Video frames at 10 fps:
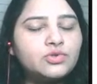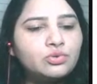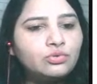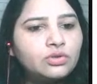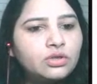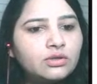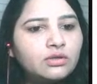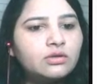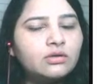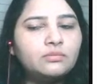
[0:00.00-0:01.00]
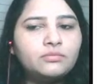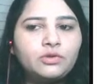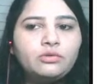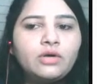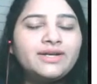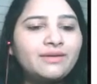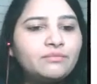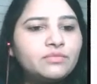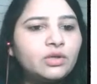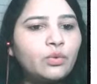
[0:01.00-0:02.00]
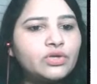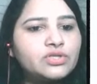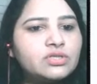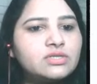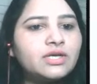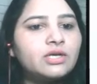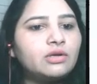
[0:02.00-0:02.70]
do the attempt the questions like